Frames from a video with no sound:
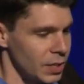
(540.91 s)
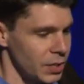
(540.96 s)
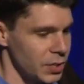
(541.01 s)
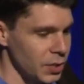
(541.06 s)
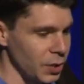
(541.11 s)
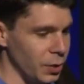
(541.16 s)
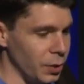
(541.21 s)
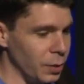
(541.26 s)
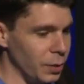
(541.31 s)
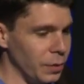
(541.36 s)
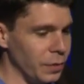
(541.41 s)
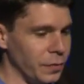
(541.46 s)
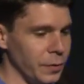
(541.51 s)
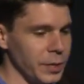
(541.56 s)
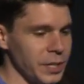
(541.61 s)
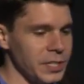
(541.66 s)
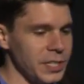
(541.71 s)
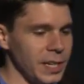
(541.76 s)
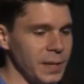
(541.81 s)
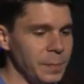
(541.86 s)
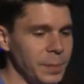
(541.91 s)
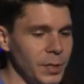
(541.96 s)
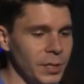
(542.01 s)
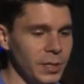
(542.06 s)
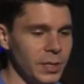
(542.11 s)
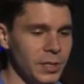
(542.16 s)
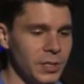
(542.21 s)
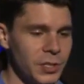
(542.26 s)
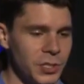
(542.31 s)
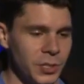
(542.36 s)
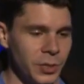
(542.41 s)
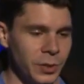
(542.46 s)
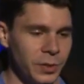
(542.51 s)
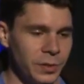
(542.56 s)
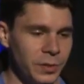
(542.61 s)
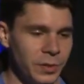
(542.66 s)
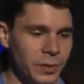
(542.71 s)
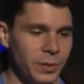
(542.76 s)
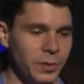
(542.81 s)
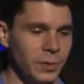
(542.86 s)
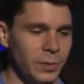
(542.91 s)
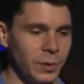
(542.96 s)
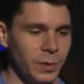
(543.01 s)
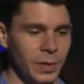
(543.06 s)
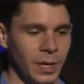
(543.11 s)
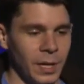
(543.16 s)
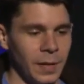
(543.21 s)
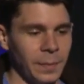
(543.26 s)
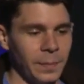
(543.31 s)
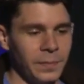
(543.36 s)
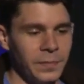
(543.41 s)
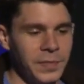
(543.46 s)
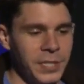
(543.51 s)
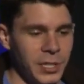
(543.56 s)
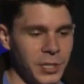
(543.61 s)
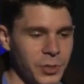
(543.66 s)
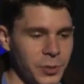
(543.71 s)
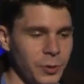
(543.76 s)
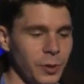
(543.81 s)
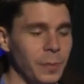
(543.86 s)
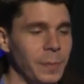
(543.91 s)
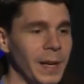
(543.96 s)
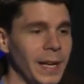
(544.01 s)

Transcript: So for example, certain distro